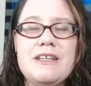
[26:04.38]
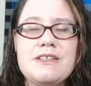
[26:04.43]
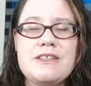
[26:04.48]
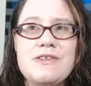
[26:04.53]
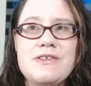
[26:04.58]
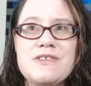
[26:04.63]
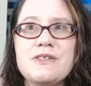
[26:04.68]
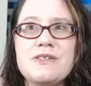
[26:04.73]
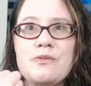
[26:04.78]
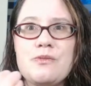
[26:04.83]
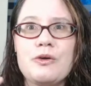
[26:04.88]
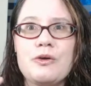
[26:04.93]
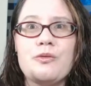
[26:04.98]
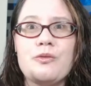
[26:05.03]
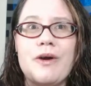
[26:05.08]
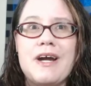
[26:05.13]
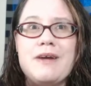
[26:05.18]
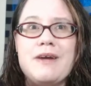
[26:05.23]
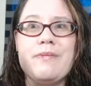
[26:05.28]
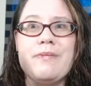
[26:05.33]
to use the word
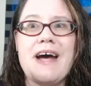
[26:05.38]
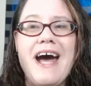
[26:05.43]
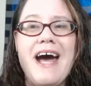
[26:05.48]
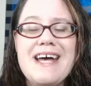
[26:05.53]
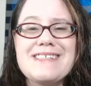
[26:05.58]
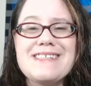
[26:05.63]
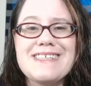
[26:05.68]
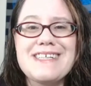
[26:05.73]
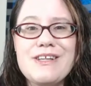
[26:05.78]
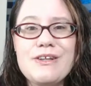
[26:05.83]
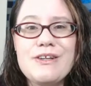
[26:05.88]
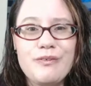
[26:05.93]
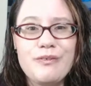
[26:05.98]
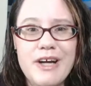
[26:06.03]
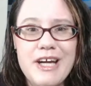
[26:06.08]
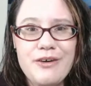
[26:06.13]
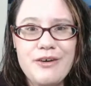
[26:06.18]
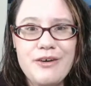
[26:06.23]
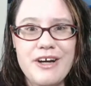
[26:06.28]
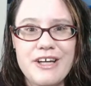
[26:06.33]
right, but asking the
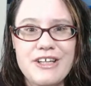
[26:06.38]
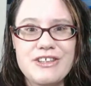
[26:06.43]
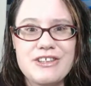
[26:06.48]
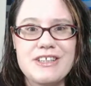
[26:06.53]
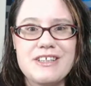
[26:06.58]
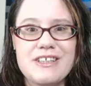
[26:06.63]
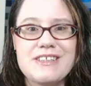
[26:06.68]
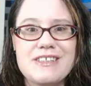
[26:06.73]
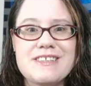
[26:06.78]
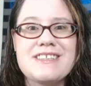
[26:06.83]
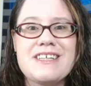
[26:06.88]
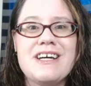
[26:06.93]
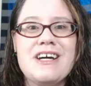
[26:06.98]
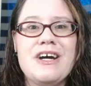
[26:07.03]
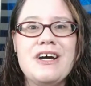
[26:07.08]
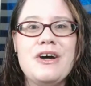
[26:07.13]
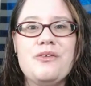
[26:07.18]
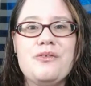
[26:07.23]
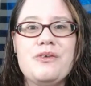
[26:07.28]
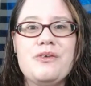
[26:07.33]
right questions,
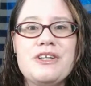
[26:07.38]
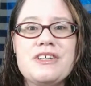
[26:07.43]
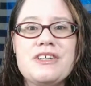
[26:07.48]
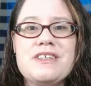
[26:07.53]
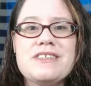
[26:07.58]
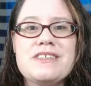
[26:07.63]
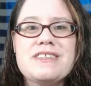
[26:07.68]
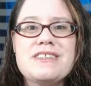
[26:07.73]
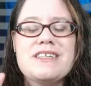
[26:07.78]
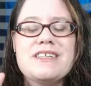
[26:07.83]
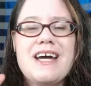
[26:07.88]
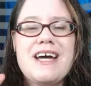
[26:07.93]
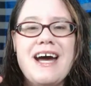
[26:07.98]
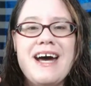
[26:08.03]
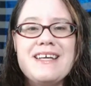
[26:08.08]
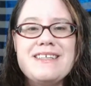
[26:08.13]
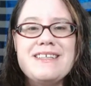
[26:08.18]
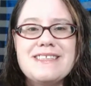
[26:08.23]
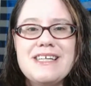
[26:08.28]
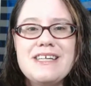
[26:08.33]
which is
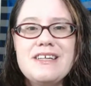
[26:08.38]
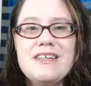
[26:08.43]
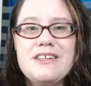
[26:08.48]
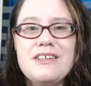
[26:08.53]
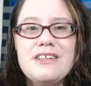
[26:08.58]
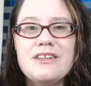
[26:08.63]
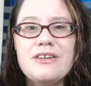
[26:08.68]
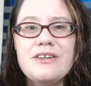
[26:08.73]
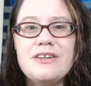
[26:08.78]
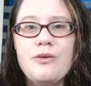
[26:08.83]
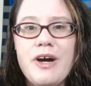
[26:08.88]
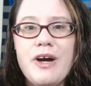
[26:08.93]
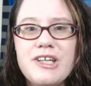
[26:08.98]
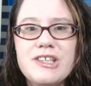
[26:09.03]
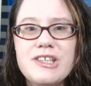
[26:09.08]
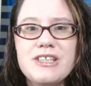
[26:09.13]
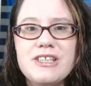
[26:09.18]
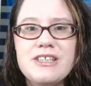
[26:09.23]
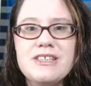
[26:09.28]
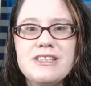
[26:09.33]
asking
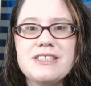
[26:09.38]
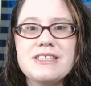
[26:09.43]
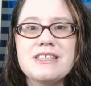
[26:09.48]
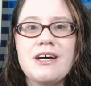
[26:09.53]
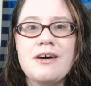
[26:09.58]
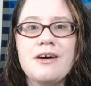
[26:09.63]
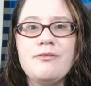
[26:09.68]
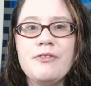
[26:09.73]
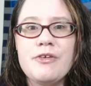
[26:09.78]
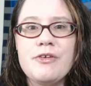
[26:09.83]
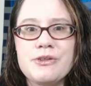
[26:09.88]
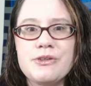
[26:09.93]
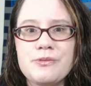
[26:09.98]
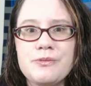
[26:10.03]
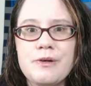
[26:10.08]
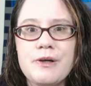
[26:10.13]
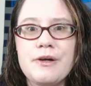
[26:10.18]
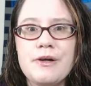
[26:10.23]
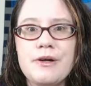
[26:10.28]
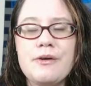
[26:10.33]
questions of the
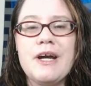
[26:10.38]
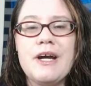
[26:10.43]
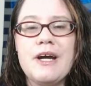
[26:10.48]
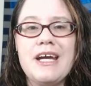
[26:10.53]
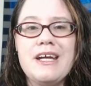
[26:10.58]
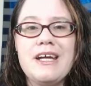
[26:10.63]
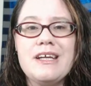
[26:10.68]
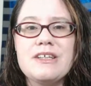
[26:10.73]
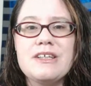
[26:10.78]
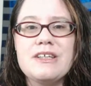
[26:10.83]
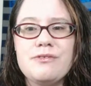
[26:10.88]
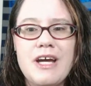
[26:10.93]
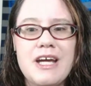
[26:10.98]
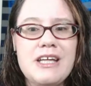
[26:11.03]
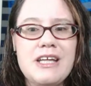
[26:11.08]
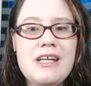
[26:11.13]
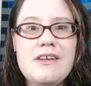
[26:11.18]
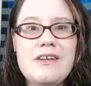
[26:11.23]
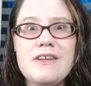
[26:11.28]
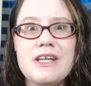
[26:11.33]
tarot and of
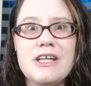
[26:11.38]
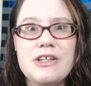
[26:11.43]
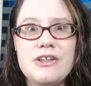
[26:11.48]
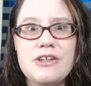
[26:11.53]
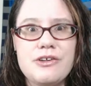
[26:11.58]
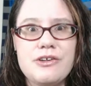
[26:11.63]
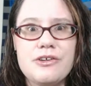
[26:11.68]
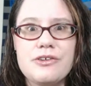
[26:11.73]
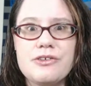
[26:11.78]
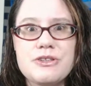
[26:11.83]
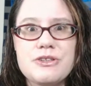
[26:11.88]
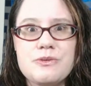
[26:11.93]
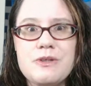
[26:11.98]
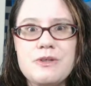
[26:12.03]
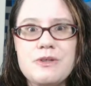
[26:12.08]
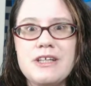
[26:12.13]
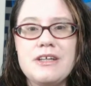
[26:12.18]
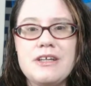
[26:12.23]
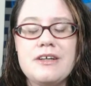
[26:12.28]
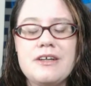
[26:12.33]
anything that you're
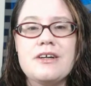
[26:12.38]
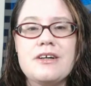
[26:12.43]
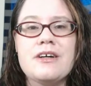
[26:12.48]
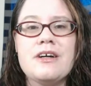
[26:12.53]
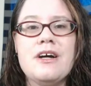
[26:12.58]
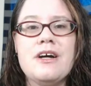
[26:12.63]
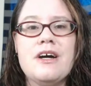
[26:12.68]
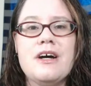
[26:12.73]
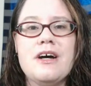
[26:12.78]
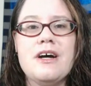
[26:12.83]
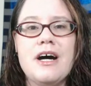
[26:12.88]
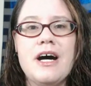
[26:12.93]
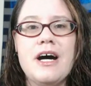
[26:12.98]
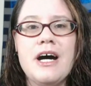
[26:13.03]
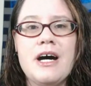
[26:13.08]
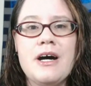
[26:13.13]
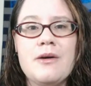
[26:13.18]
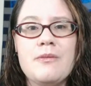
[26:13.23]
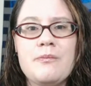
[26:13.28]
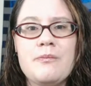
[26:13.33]
doing here
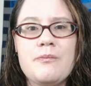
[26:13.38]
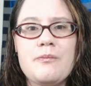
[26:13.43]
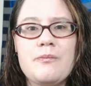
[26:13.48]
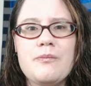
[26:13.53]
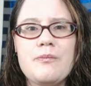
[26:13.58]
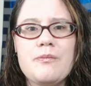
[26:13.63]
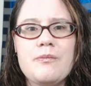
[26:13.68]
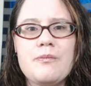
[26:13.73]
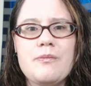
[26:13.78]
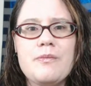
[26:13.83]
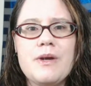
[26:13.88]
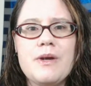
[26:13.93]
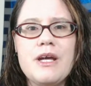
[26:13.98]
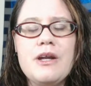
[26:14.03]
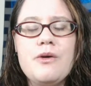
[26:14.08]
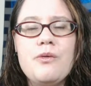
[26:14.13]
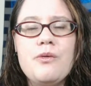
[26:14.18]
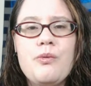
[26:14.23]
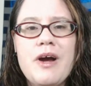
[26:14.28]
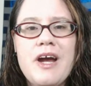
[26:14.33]
in
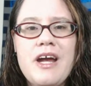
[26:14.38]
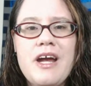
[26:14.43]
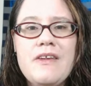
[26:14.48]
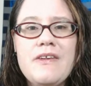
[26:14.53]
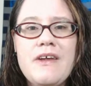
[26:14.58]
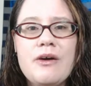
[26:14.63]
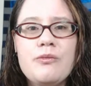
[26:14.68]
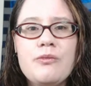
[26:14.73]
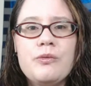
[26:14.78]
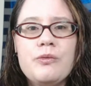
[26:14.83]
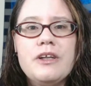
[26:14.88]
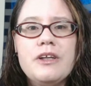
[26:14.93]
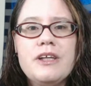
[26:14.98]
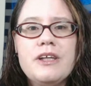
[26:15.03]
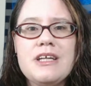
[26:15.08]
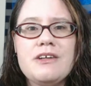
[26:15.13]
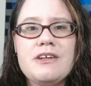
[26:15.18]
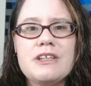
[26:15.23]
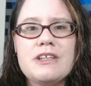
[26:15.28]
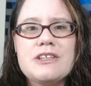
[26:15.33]
a way that
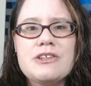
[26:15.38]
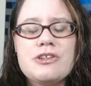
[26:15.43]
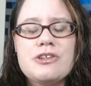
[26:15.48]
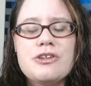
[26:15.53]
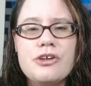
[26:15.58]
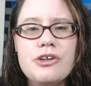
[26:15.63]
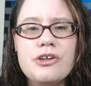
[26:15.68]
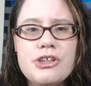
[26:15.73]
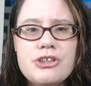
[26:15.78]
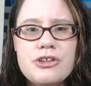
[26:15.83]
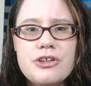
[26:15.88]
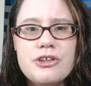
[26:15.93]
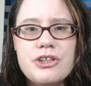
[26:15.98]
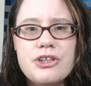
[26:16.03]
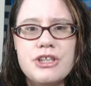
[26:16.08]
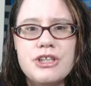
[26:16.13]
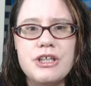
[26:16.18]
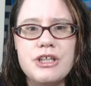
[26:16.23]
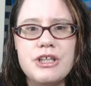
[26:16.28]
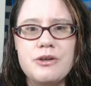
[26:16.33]
really
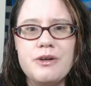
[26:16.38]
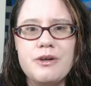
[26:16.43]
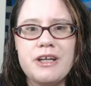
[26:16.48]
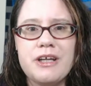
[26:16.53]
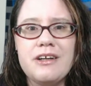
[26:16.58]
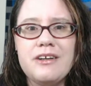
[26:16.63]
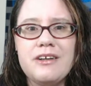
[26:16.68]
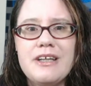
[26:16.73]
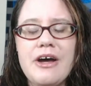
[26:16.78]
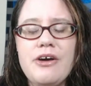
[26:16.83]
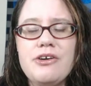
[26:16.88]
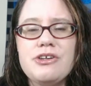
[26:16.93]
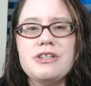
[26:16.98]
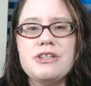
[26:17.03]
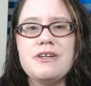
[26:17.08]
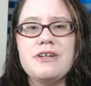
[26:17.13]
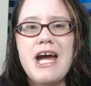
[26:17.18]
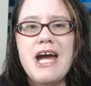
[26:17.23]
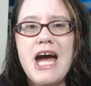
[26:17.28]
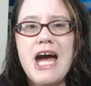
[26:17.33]
nurtures you and allows you
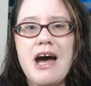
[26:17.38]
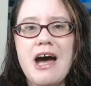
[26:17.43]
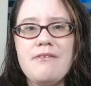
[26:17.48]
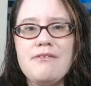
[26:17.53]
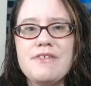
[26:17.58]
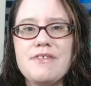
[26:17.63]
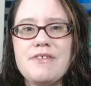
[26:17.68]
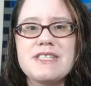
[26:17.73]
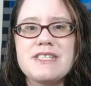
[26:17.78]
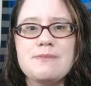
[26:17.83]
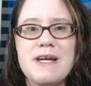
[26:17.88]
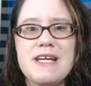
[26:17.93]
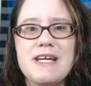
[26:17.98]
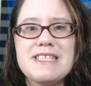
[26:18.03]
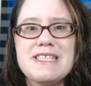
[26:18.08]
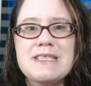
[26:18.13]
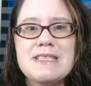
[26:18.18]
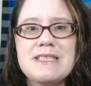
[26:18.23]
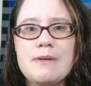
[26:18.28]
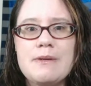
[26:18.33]
to have the space
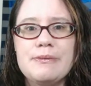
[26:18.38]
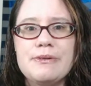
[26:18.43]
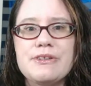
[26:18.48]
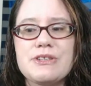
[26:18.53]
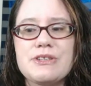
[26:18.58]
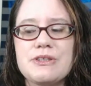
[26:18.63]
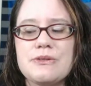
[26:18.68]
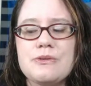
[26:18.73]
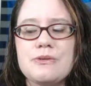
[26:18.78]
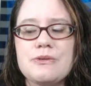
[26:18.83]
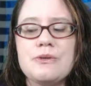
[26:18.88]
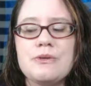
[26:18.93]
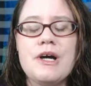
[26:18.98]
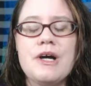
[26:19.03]
to be able to